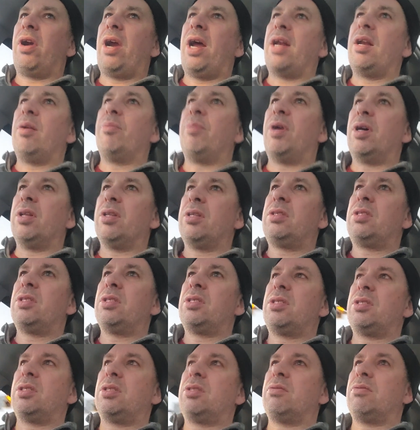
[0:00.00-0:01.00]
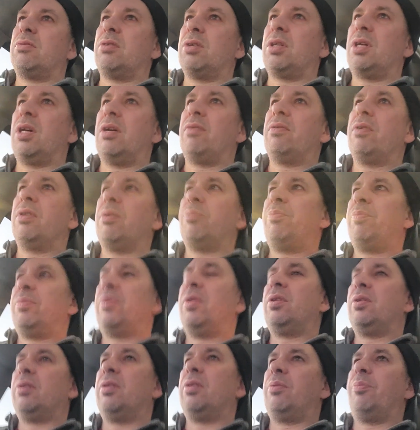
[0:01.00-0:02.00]
grand a month just to sort of cover the,
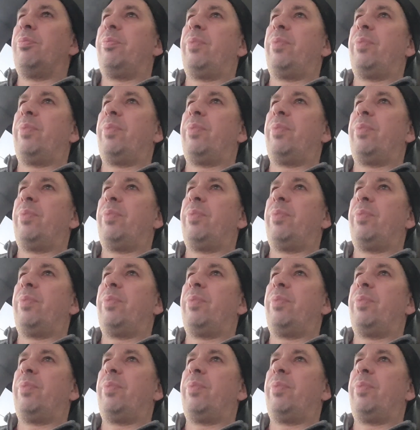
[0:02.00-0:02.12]
the